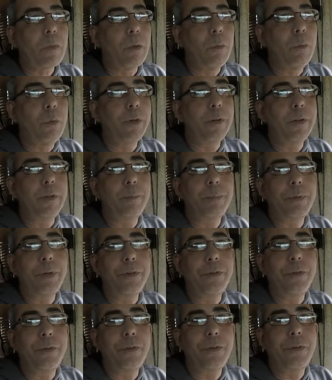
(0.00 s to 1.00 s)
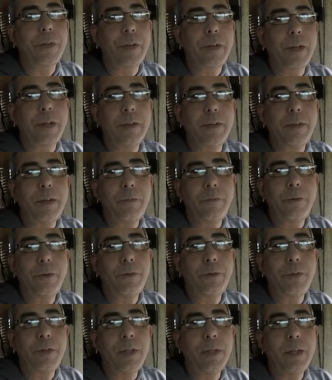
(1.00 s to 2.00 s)
One of the presents that I did
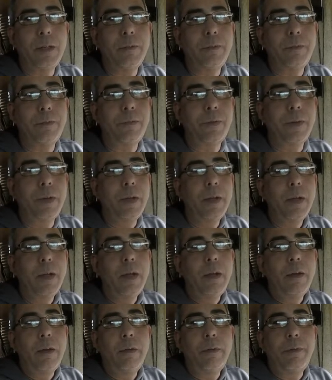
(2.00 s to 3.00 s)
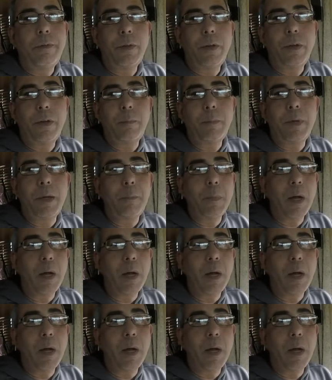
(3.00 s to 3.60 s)
receive from my